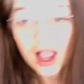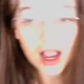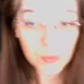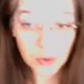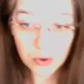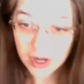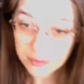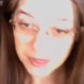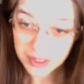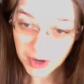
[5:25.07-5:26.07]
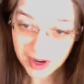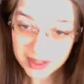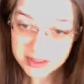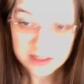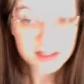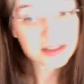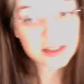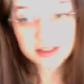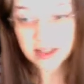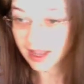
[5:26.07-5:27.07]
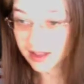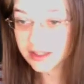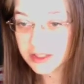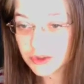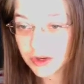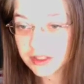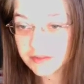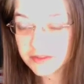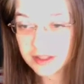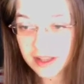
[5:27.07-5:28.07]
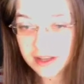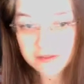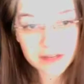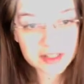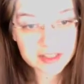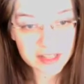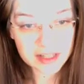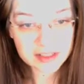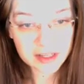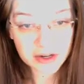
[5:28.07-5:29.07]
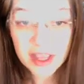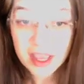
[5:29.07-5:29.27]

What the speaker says: I won't cut my grass, as it is highly destructive to the life that resides there,